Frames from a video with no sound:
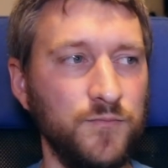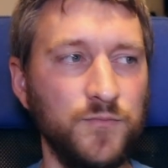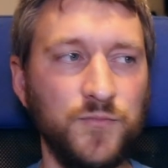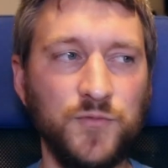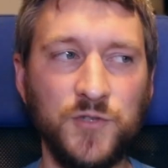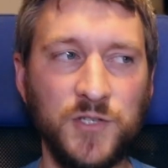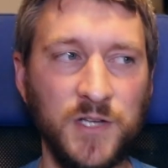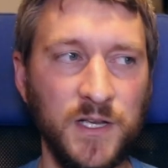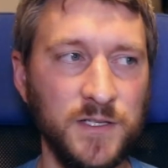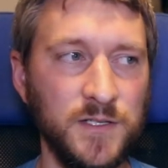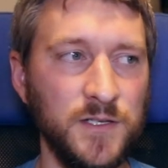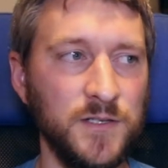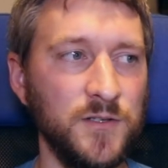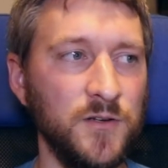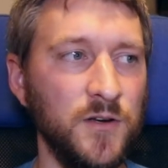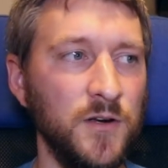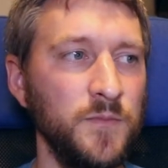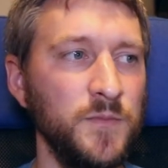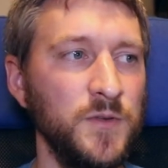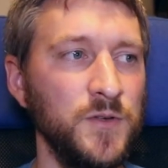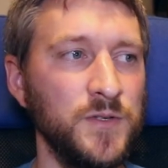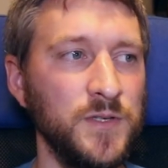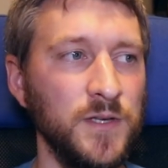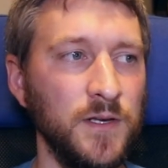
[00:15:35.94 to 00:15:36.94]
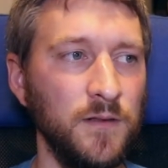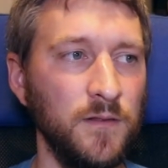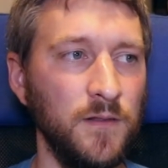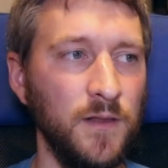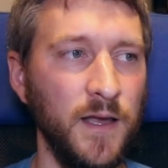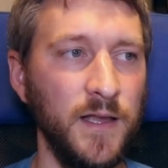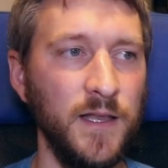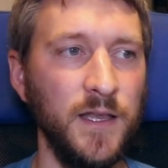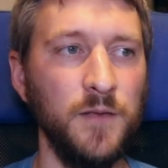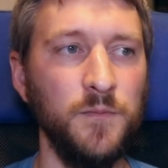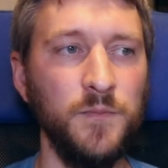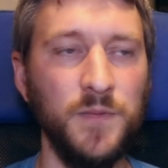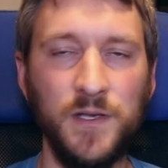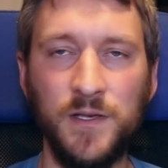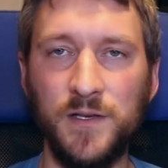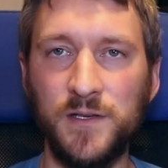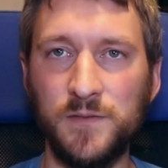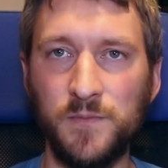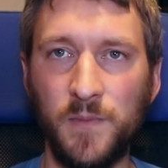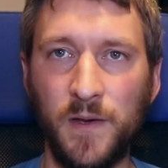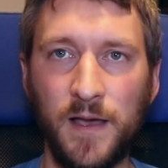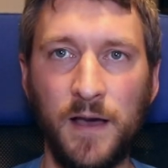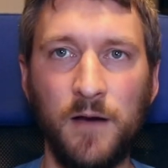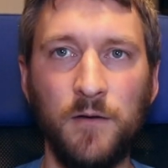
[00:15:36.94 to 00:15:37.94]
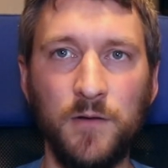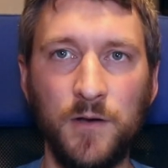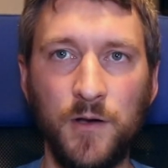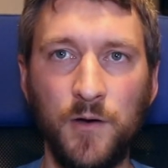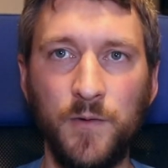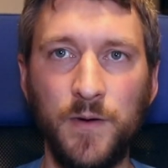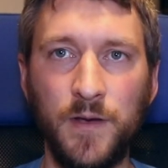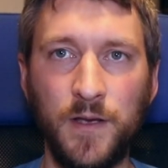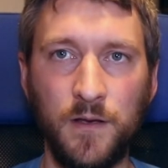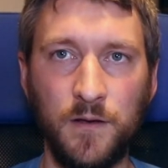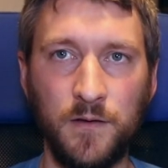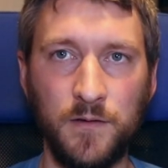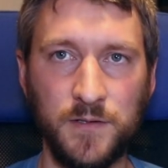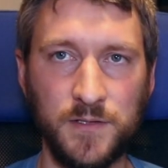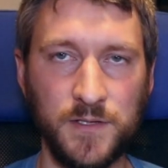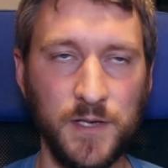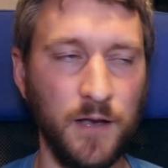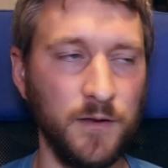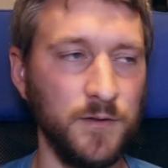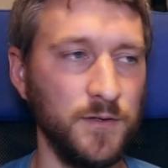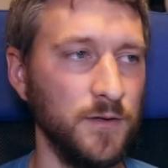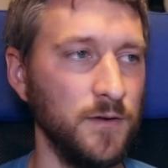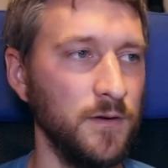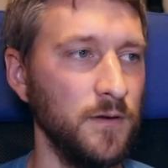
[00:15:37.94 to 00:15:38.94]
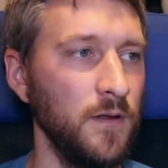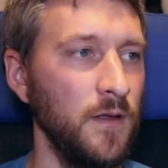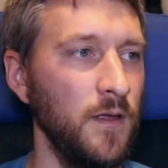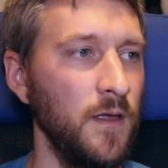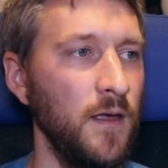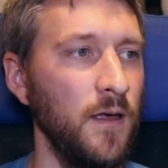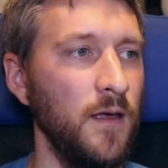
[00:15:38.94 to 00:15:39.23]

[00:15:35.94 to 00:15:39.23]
chances are I'm using a light AP as my outgoing sector.